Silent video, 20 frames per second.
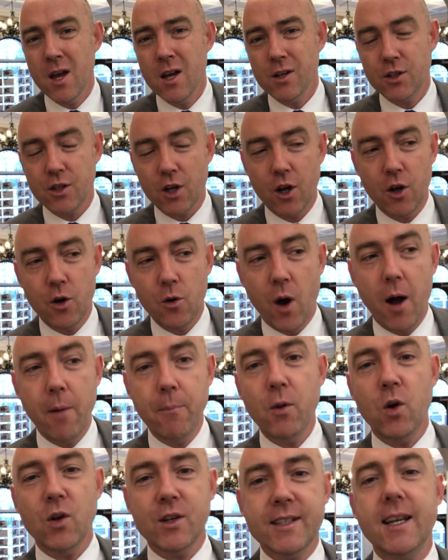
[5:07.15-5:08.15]
So
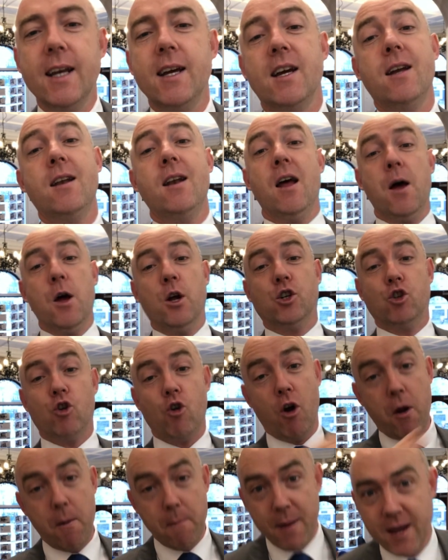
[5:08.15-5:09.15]
I'm not saying
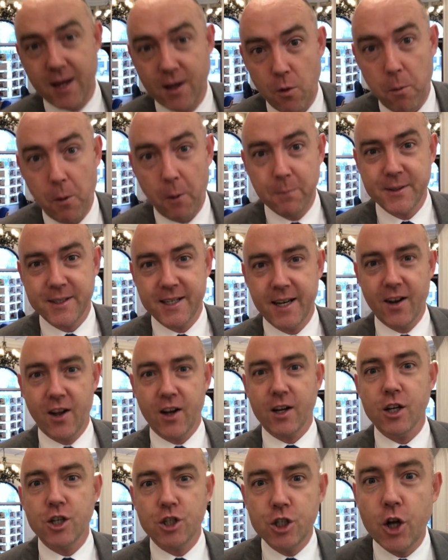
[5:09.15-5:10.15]
try and make your property
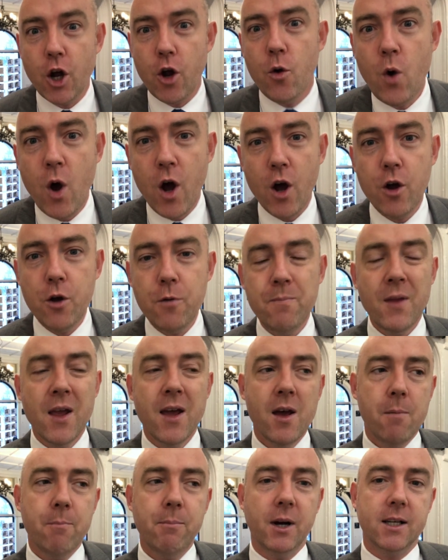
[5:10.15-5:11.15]
like a show home,
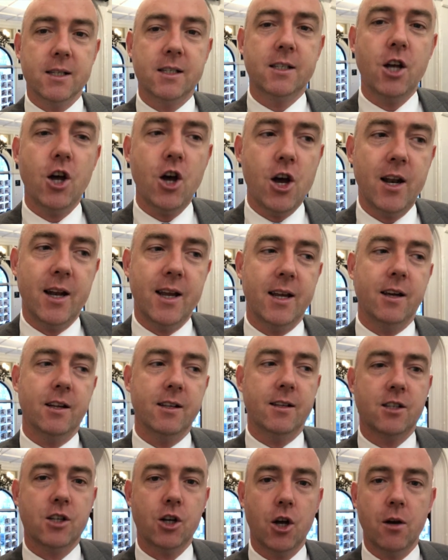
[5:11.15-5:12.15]
but certainly
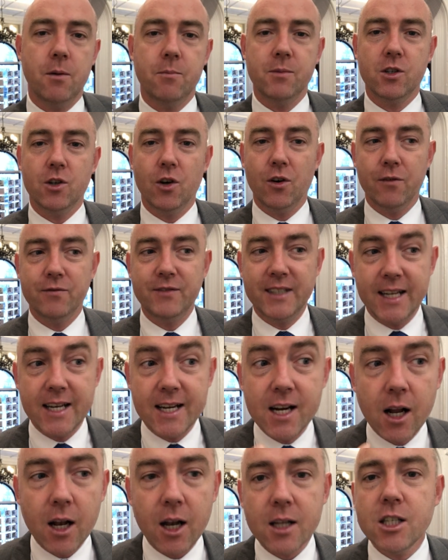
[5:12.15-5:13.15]
in terms of
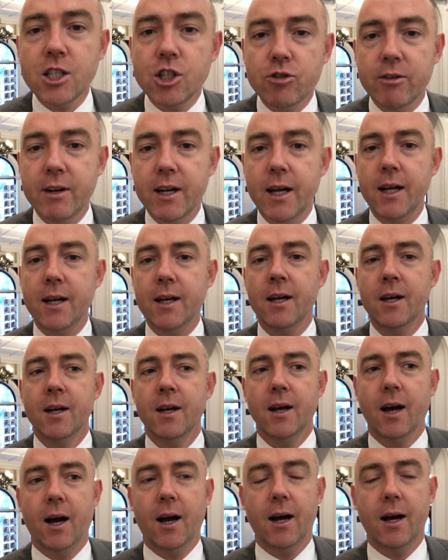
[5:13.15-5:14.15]
decluttering
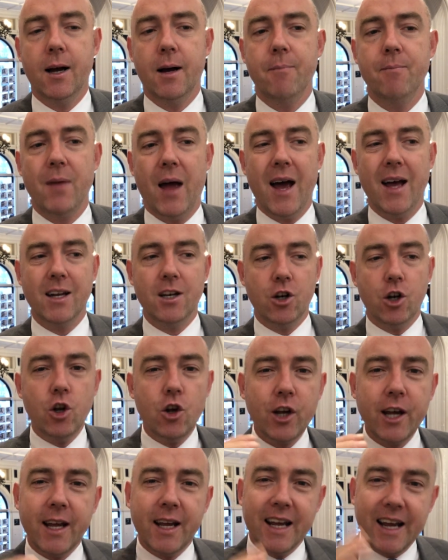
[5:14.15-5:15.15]
and
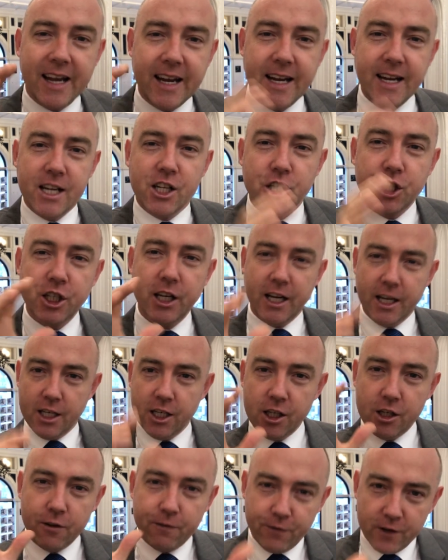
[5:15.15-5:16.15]
looking at each
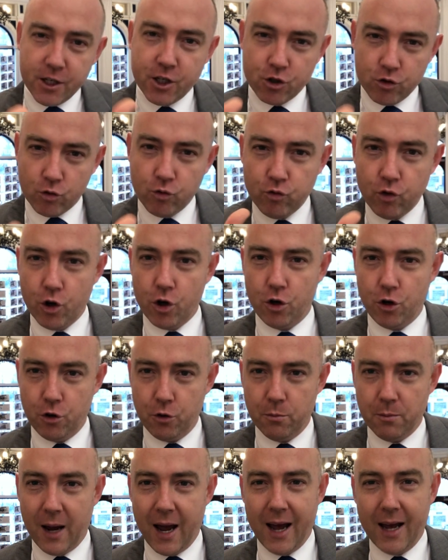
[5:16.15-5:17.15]
individual
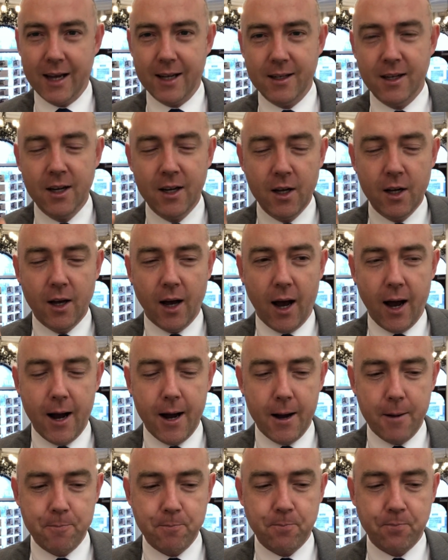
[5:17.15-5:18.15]
room
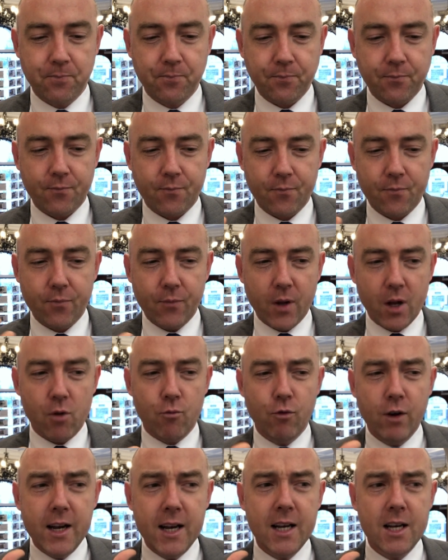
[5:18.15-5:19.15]
and
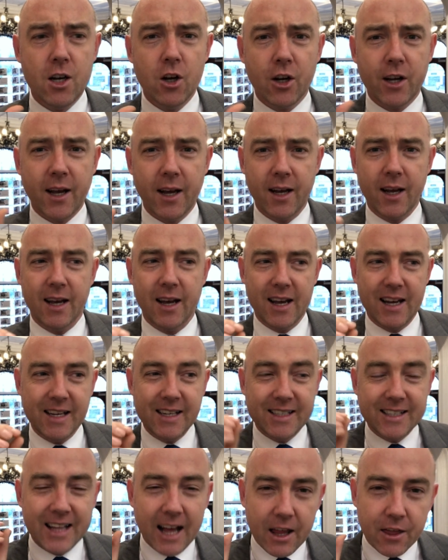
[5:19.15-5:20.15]
really looking at,
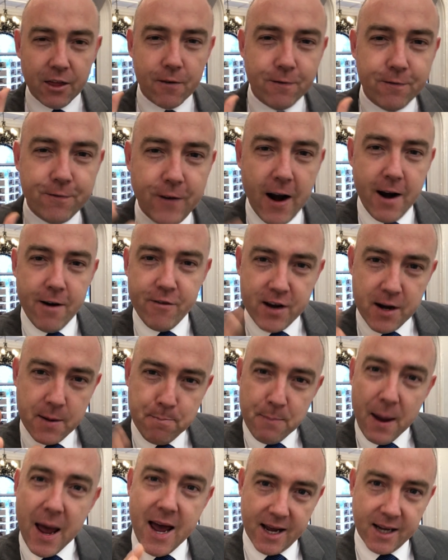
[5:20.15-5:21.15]
is that the very
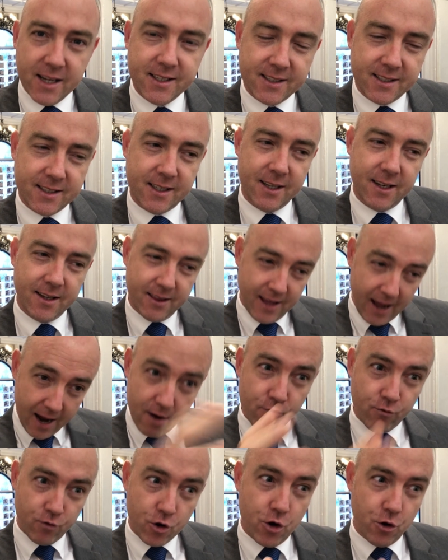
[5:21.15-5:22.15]
best
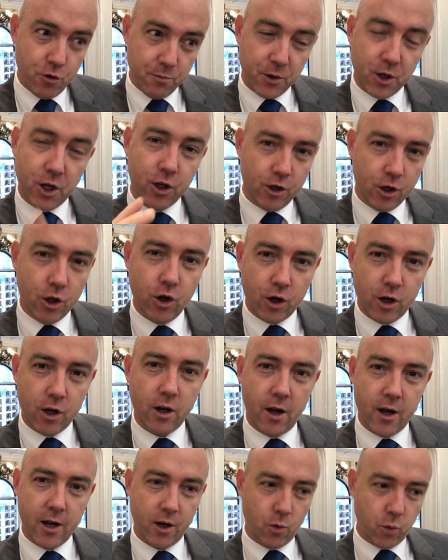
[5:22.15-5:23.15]
that room can look
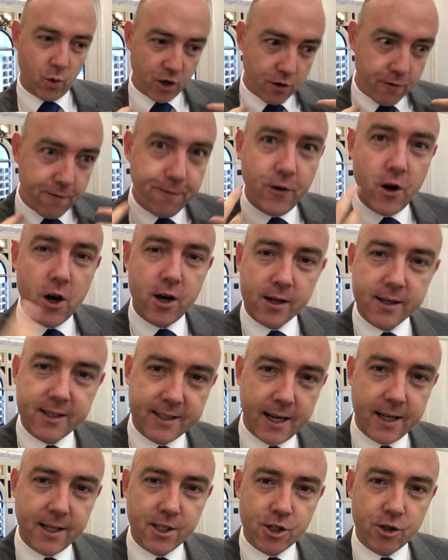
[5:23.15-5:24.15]
like when you
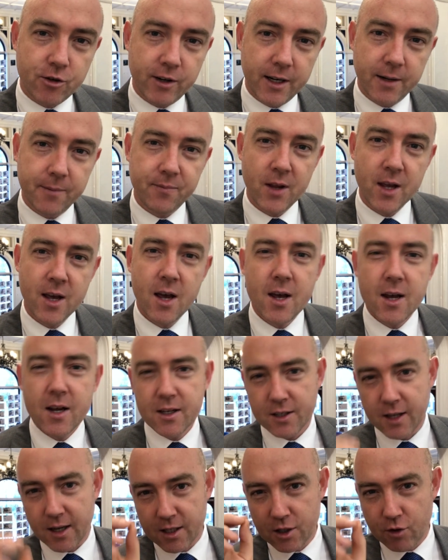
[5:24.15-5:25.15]
first enter it?
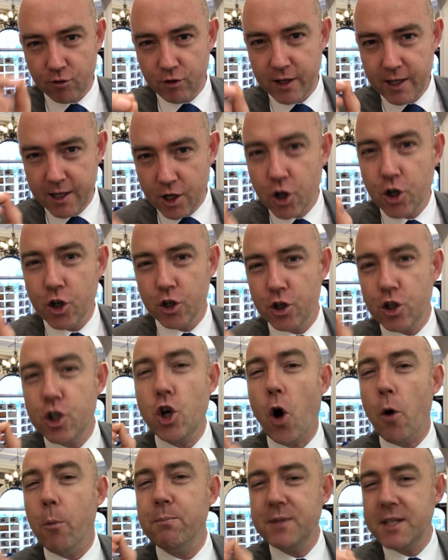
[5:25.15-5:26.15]
So that's a really good
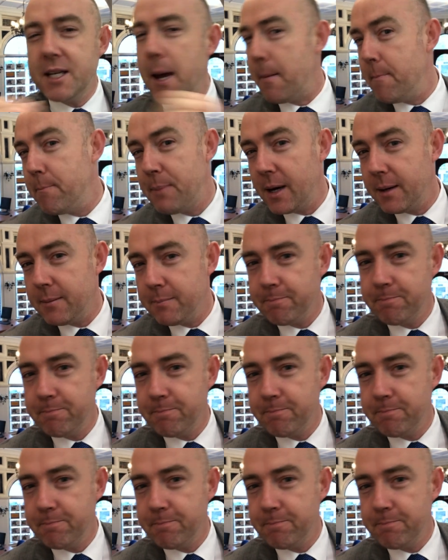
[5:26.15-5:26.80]
top tip.